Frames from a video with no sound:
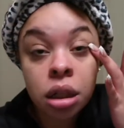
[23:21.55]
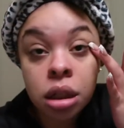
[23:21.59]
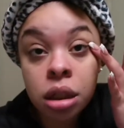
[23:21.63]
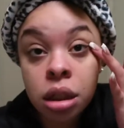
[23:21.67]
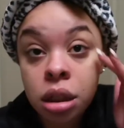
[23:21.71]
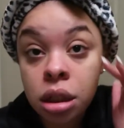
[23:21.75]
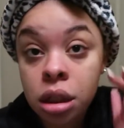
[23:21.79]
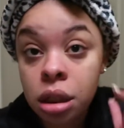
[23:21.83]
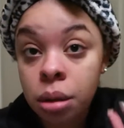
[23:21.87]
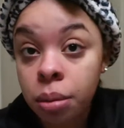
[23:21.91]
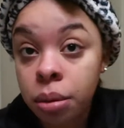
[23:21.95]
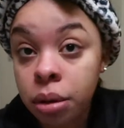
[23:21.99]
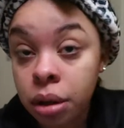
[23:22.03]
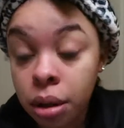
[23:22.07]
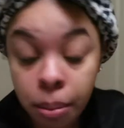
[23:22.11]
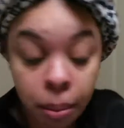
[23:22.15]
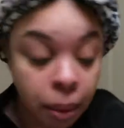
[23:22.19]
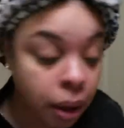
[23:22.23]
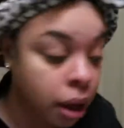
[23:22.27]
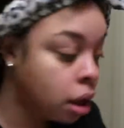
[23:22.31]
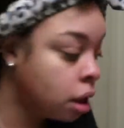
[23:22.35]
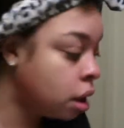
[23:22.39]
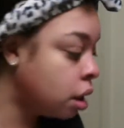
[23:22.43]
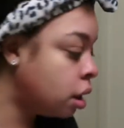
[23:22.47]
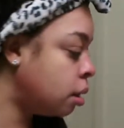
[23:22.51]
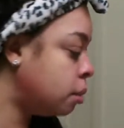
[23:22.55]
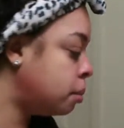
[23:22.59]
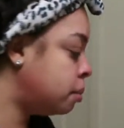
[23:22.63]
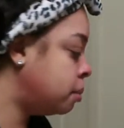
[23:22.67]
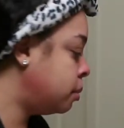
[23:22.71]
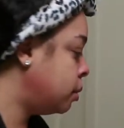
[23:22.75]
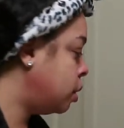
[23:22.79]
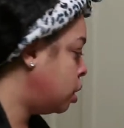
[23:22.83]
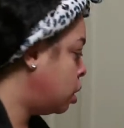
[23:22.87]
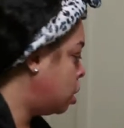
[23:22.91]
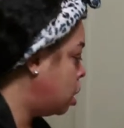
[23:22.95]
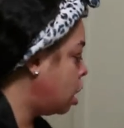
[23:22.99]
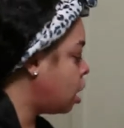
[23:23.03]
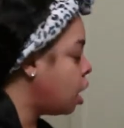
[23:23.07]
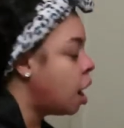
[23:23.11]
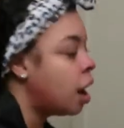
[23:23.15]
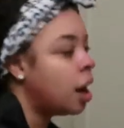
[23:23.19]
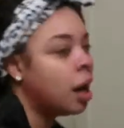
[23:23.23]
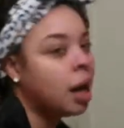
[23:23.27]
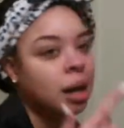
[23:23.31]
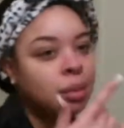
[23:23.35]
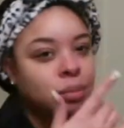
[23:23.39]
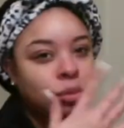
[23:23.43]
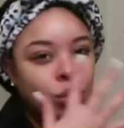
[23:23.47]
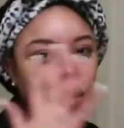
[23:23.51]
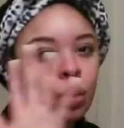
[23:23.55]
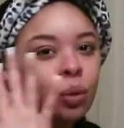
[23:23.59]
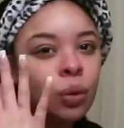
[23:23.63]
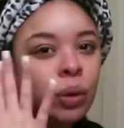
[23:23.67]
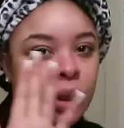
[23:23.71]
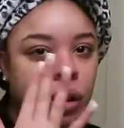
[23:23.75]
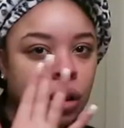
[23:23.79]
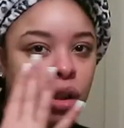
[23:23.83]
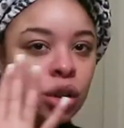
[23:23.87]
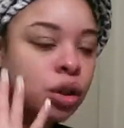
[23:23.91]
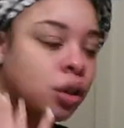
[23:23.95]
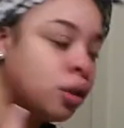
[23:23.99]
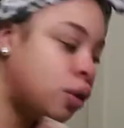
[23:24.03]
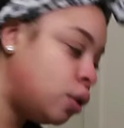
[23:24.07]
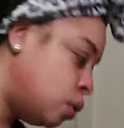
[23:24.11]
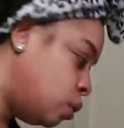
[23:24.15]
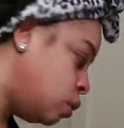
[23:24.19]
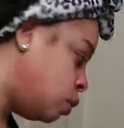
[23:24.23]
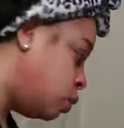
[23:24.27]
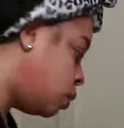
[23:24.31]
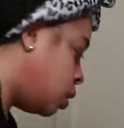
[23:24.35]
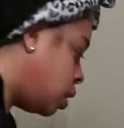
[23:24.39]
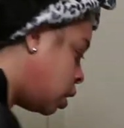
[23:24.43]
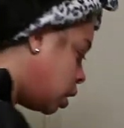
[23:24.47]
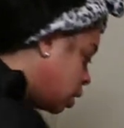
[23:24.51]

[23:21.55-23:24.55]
see some of the makeup, I'm going to